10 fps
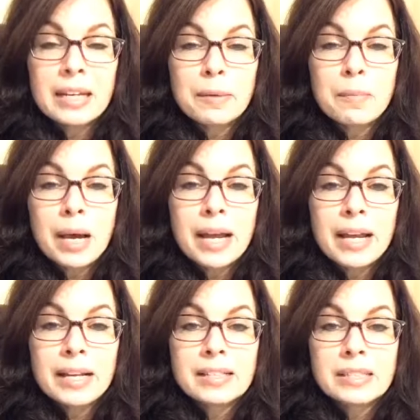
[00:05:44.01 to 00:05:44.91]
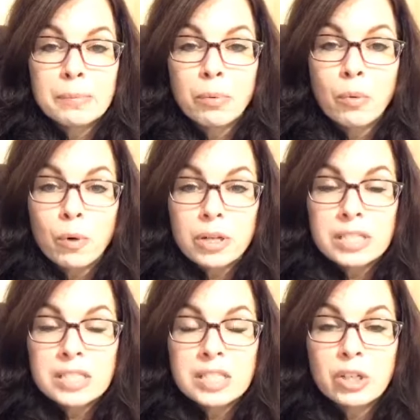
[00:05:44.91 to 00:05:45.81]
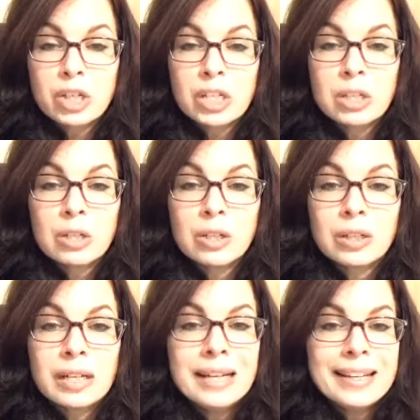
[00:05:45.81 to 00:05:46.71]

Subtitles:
in my support circle,